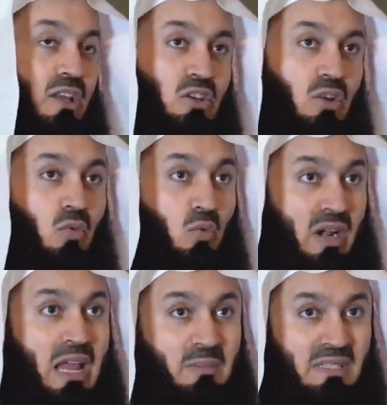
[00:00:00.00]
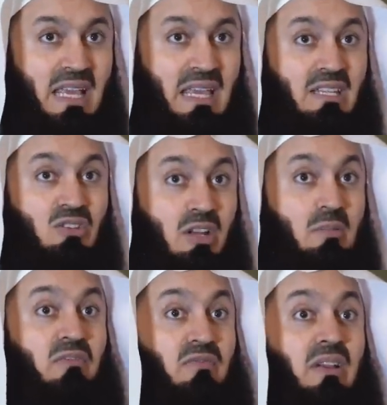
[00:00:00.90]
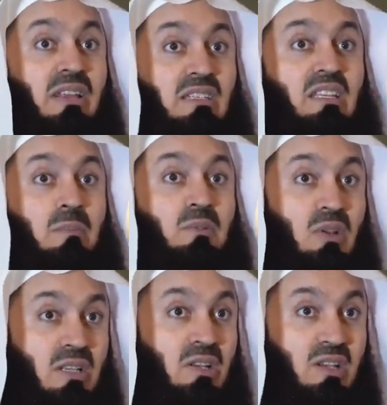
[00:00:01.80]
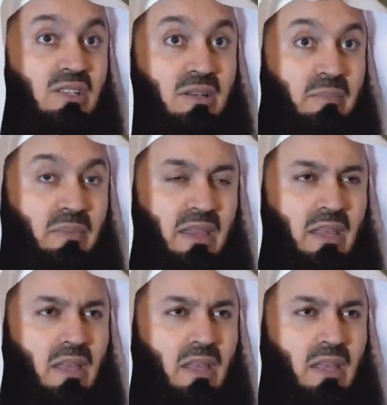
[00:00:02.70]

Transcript: You know, what I'm saying is going to be very deep. So let's listen.